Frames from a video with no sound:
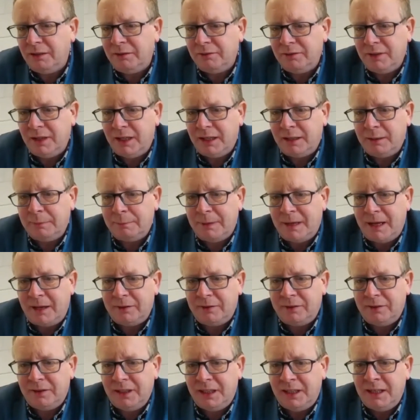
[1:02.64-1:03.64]
of their
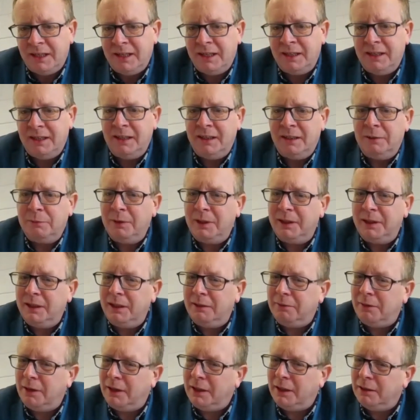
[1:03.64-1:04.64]
capacity. When they're
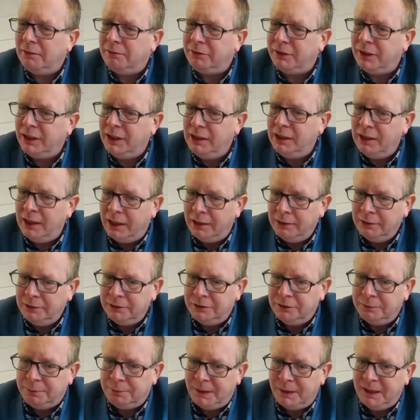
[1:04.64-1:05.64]
running at very low
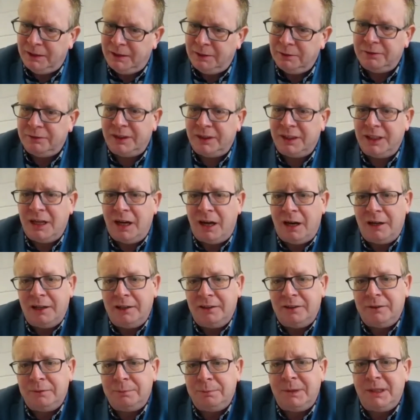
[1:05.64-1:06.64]
speed or very high
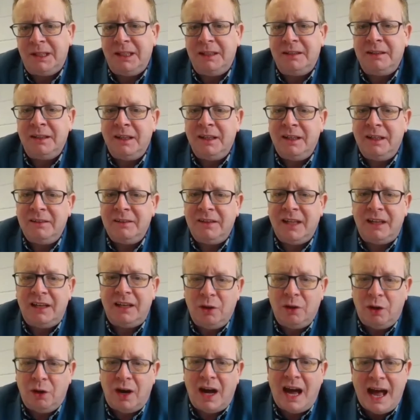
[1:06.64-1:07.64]
speed, they're
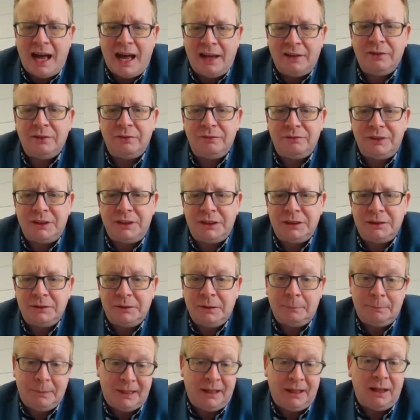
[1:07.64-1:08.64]
not as
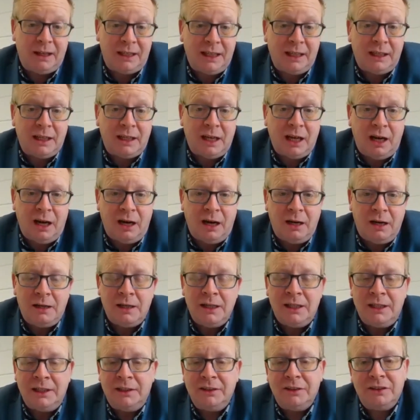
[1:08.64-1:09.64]
efficient, a bit like a
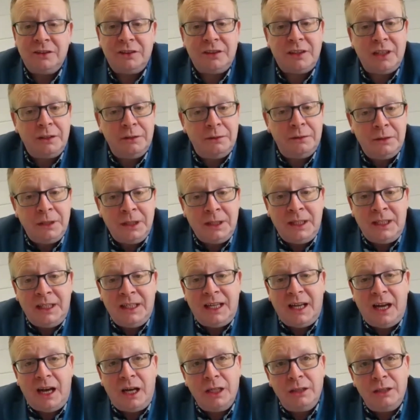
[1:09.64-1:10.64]
car. So
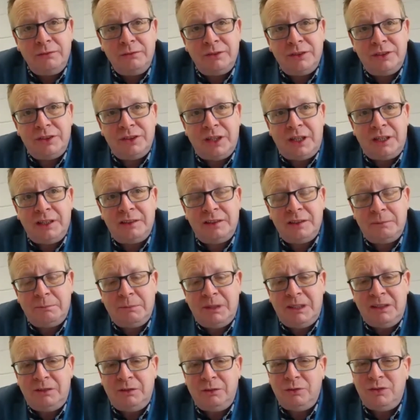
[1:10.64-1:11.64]
oversizing
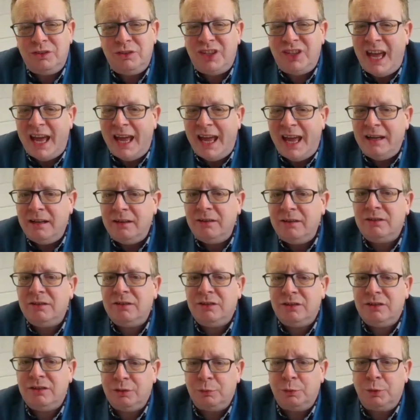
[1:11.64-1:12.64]
means you
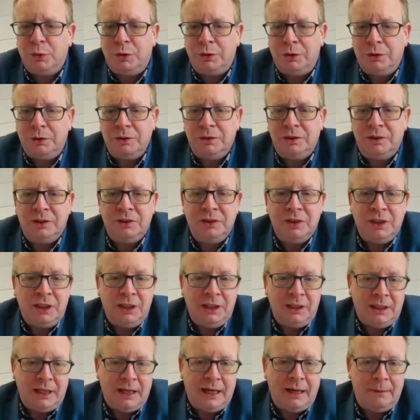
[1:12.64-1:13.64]
tend towards
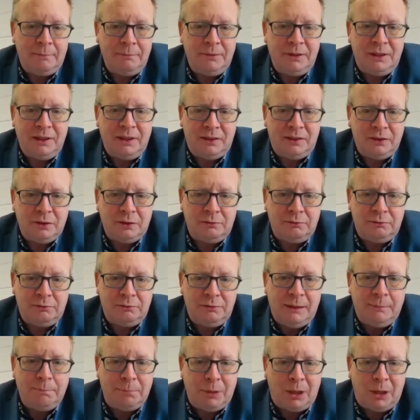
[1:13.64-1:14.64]
um, this sort of
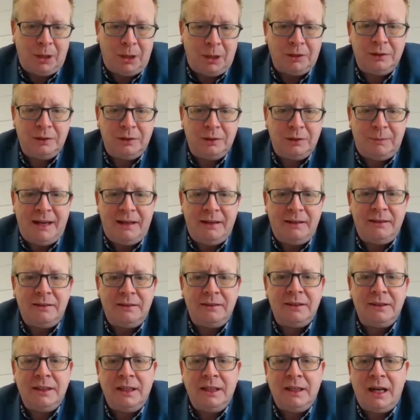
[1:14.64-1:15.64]
really bottom end
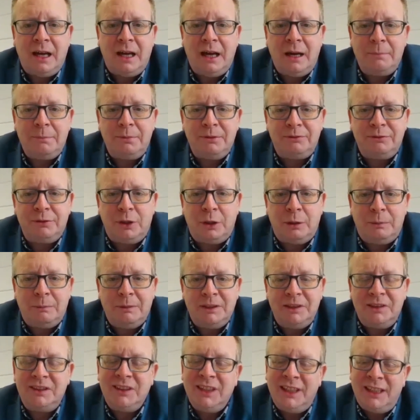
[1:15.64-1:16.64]
uh,
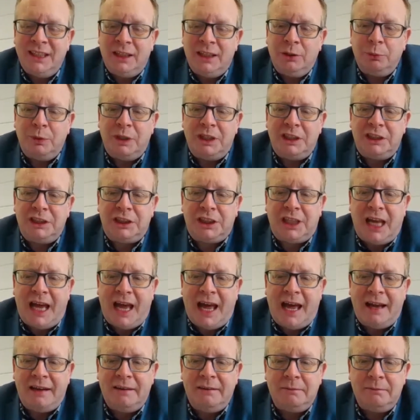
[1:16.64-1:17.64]
performance, which
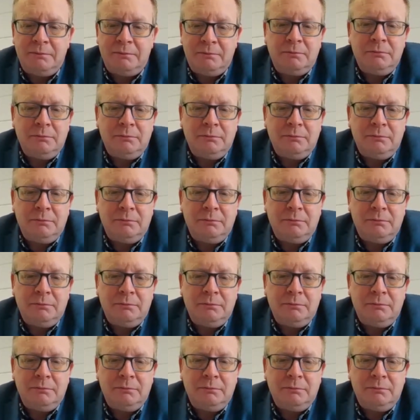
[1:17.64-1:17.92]
can